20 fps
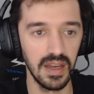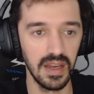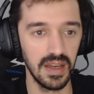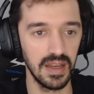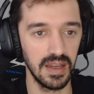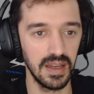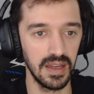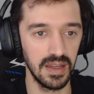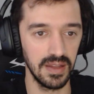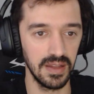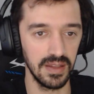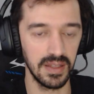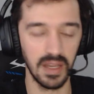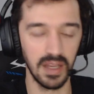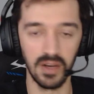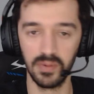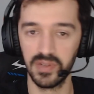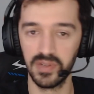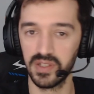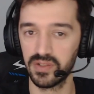It
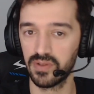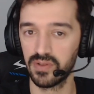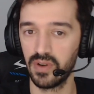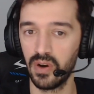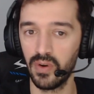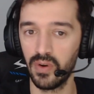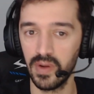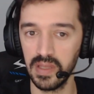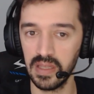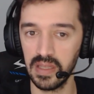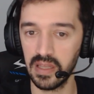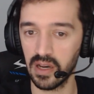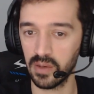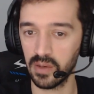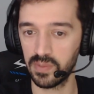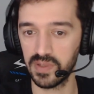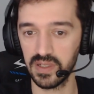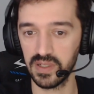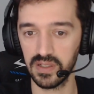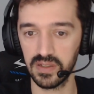helps us grow and it
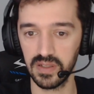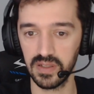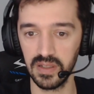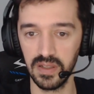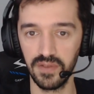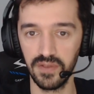helps us in